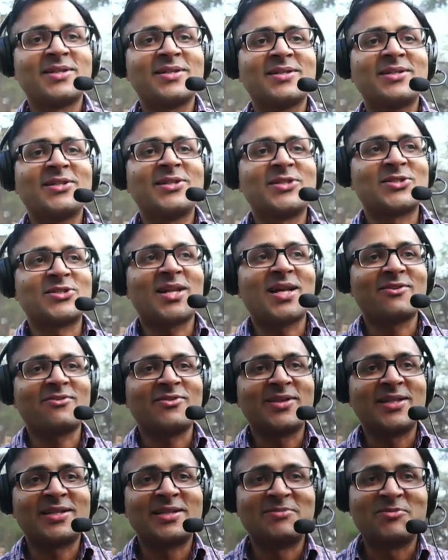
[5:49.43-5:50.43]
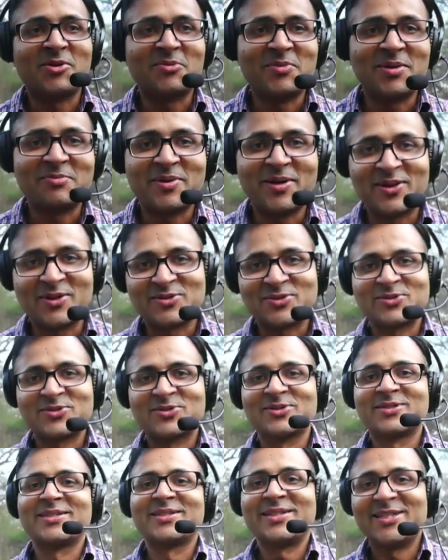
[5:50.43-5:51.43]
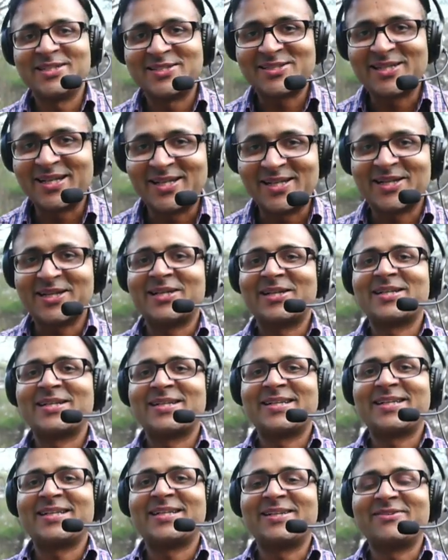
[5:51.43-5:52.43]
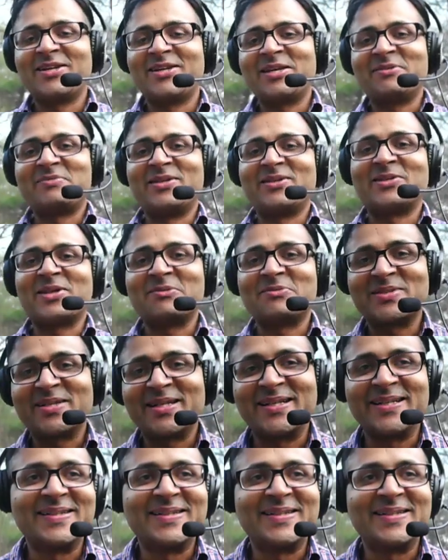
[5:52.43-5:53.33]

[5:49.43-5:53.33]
Is laughing at the moment because he's sad when he believes I'm single.